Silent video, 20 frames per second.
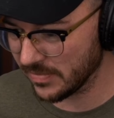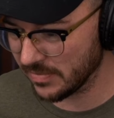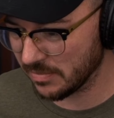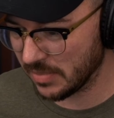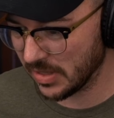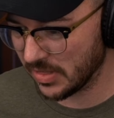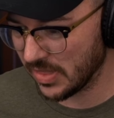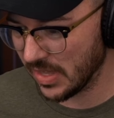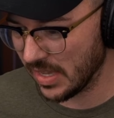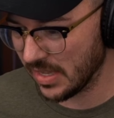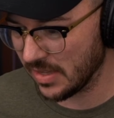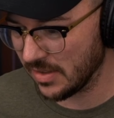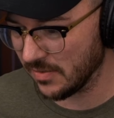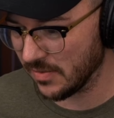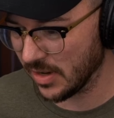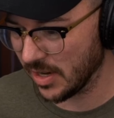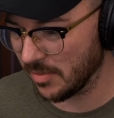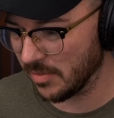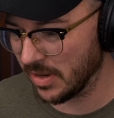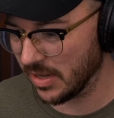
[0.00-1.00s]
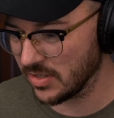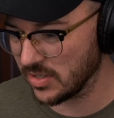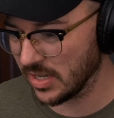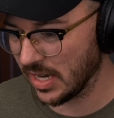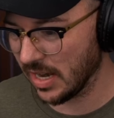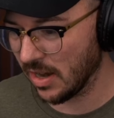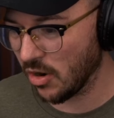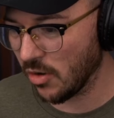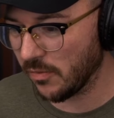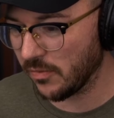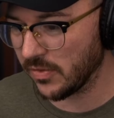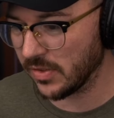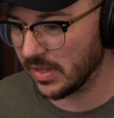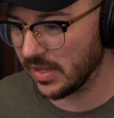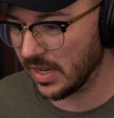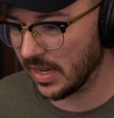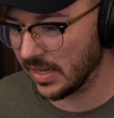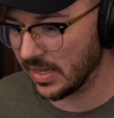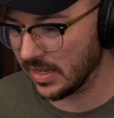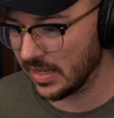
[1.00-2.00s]
But thank you very much.
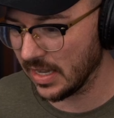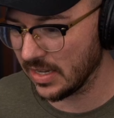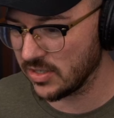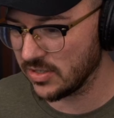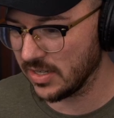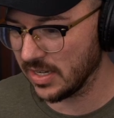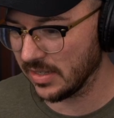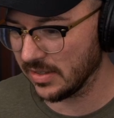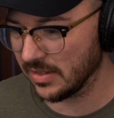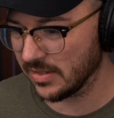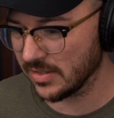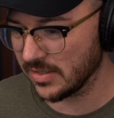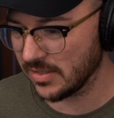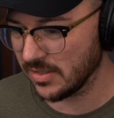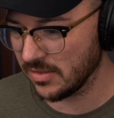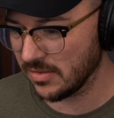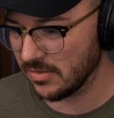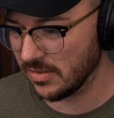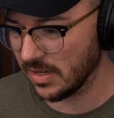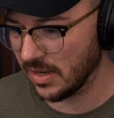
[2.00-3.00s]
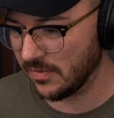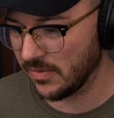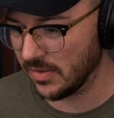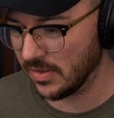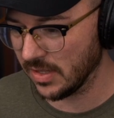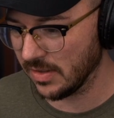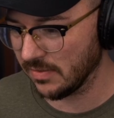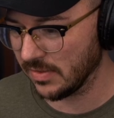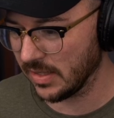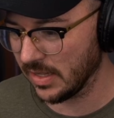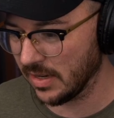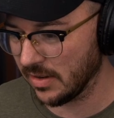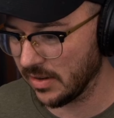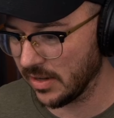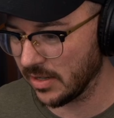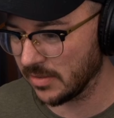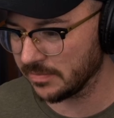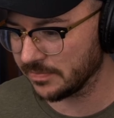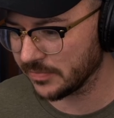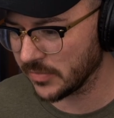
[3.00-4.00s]
Hopefully I can catch you down there soon if you live in the
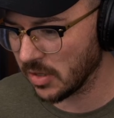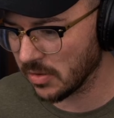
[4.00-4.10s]
area.